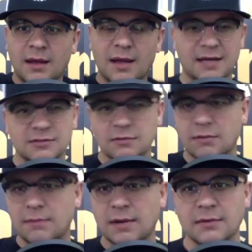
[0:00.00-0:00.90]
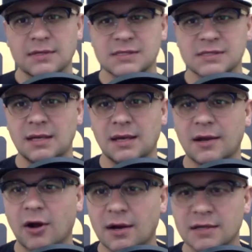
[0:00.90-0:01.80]
And that's what we've been able to see
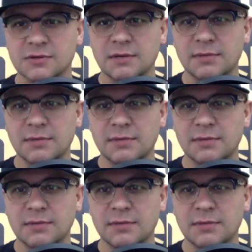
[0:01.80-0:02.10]
in our industry.